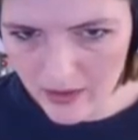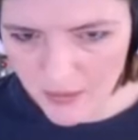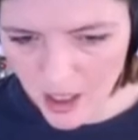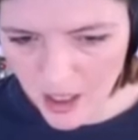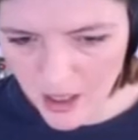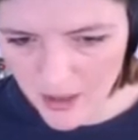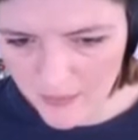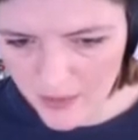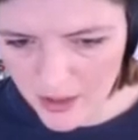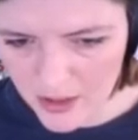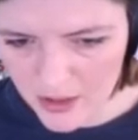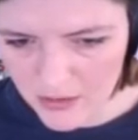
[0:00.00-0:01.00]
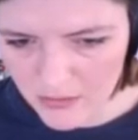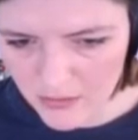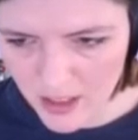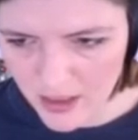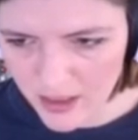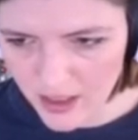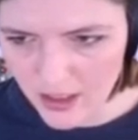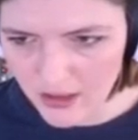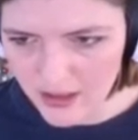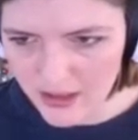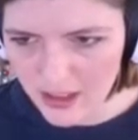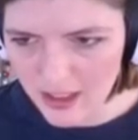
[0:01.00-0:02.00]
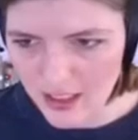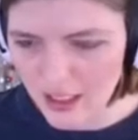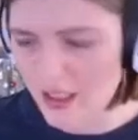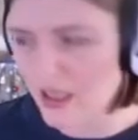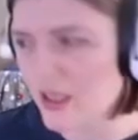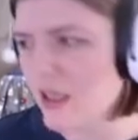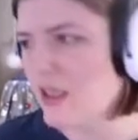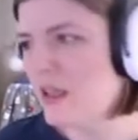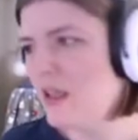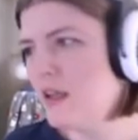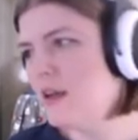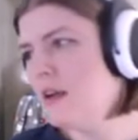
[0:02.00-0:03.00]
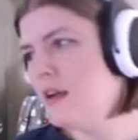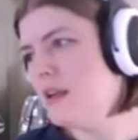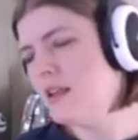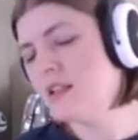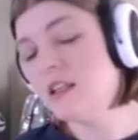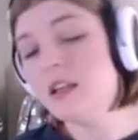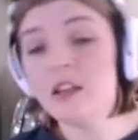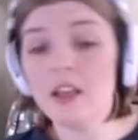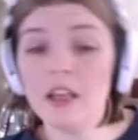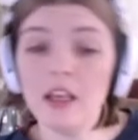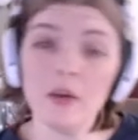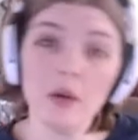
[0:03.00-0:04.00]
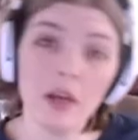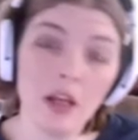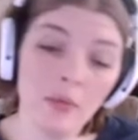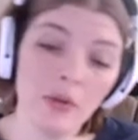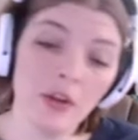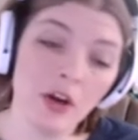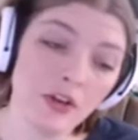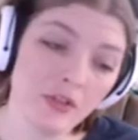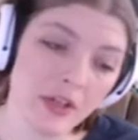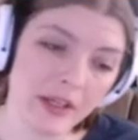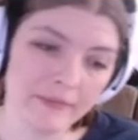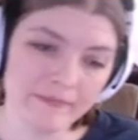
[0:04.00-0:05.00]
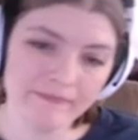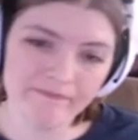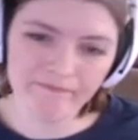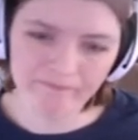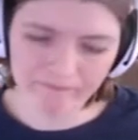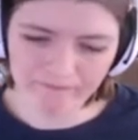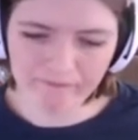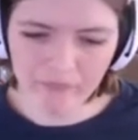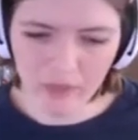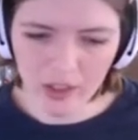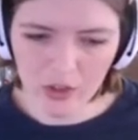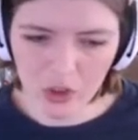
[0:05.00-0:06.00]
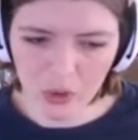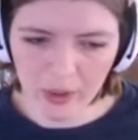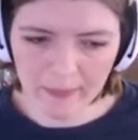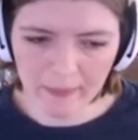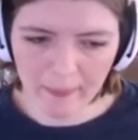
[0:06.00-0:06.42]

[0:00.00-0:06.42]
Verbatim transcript: your mom, because she's right there. Let's get a kid. Let's get another kid who can help with laundry. Let's do it.